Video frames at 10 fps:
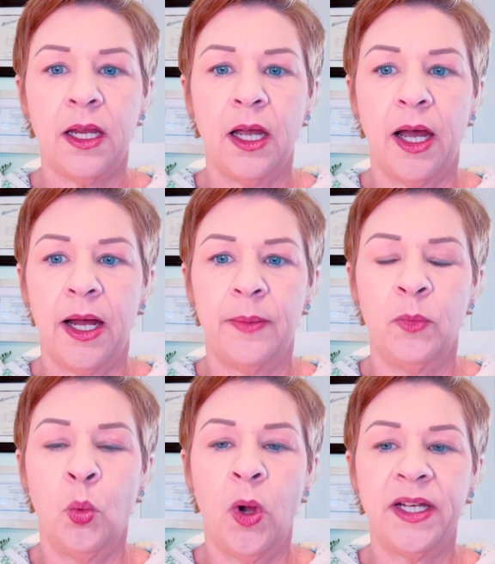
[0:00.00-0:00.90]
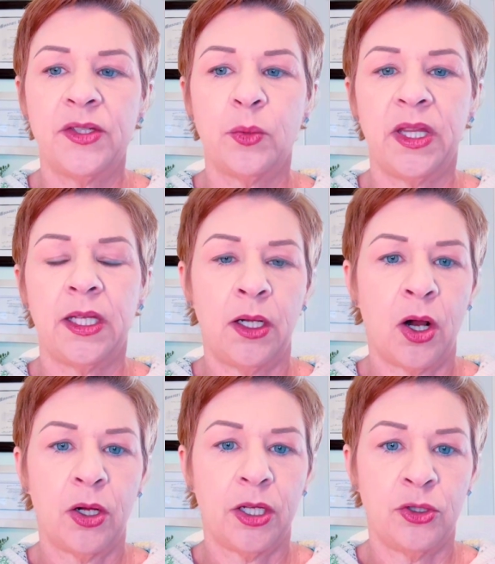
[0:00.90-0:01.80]
what is within
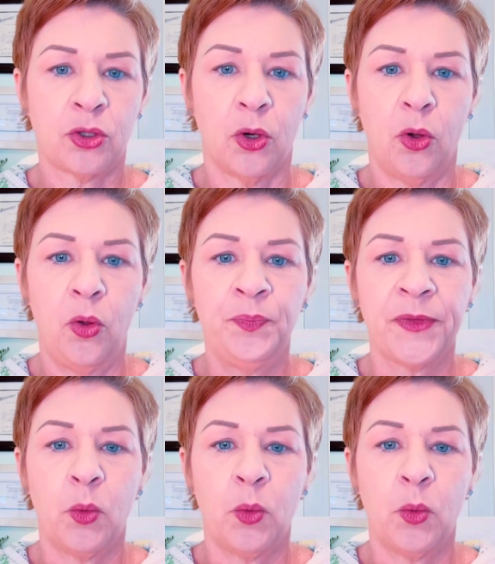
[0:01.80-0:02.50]
our control?